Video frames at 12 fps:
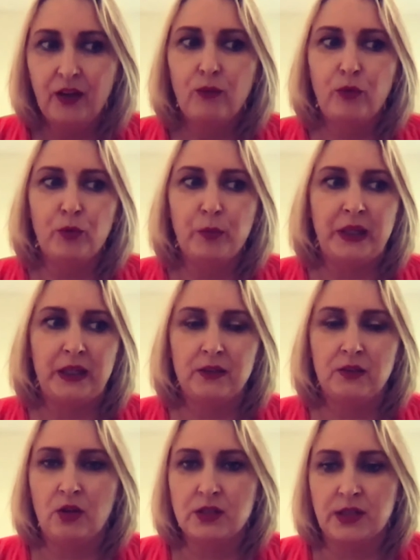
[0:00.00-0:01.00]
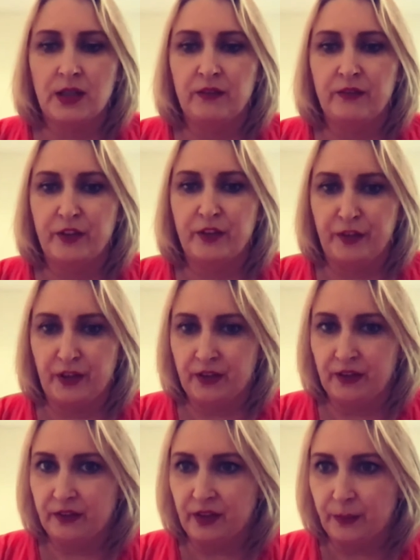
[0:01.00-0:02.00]
we'll be in lockdown for a further
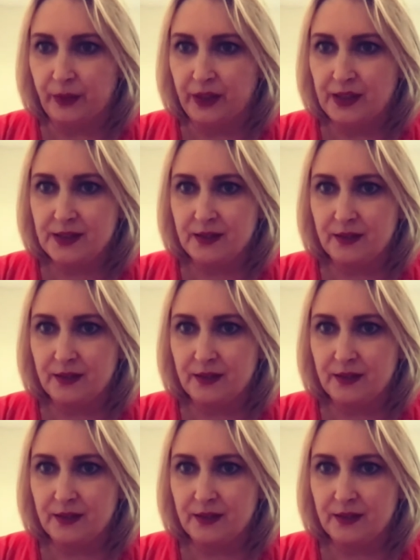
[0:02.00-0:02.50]
3 weeks